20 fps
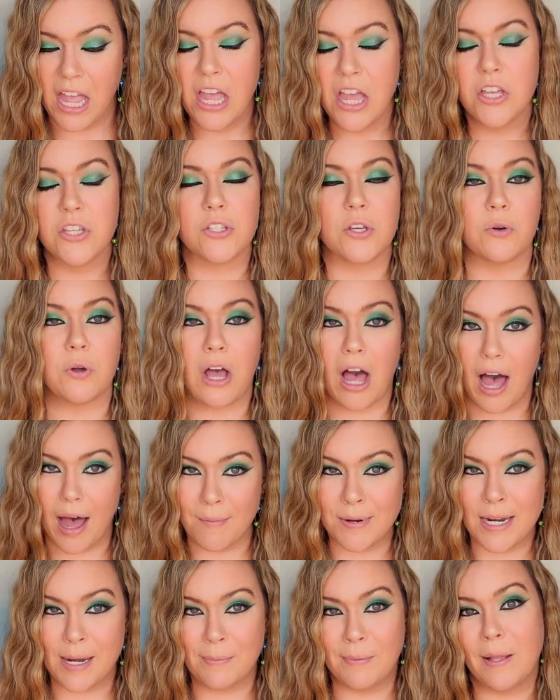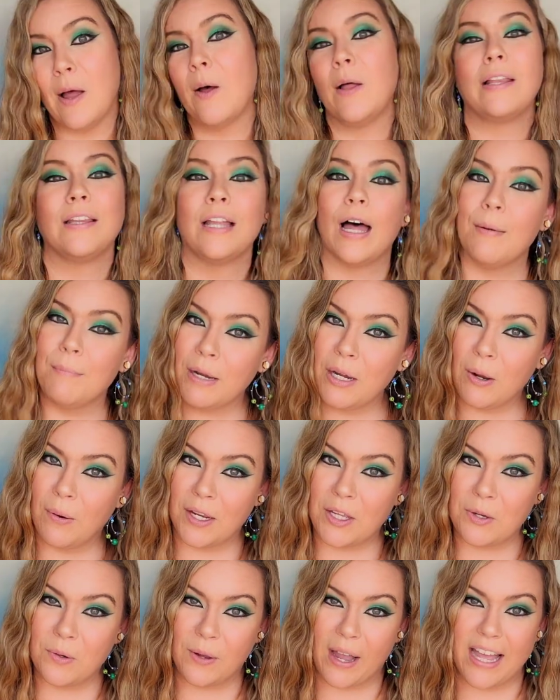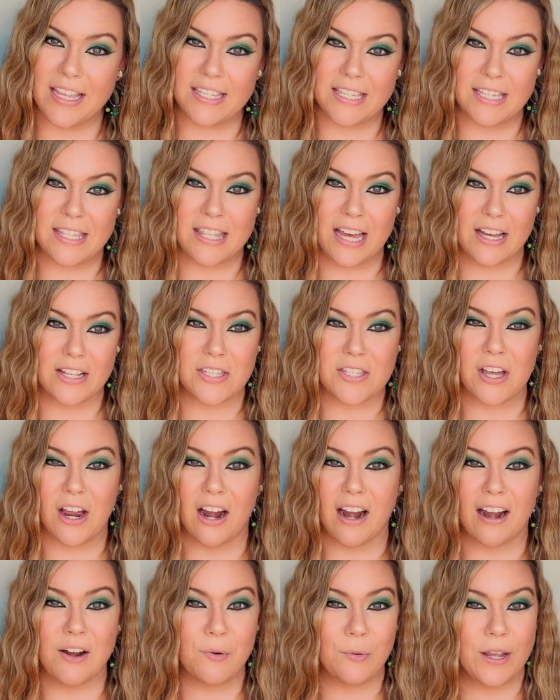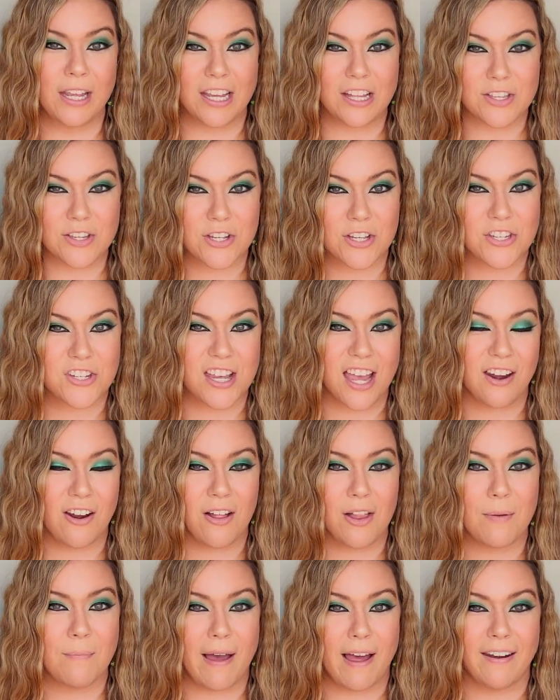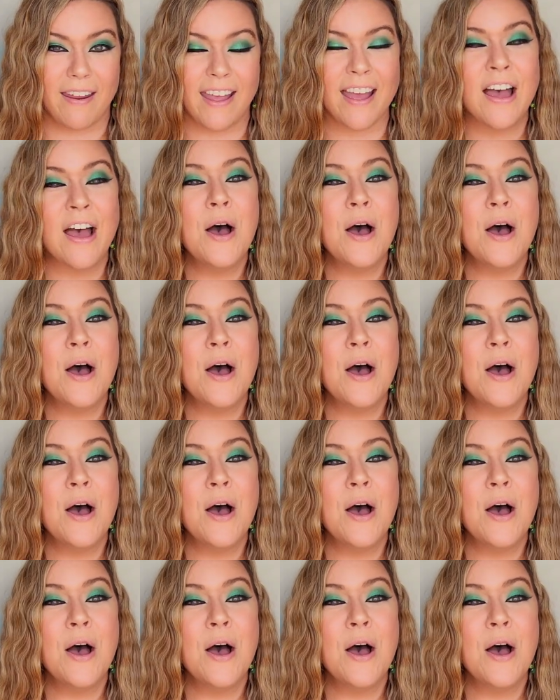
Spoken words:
So comment down below, let me know what you guys' thoughts are and we can chit chat all about it.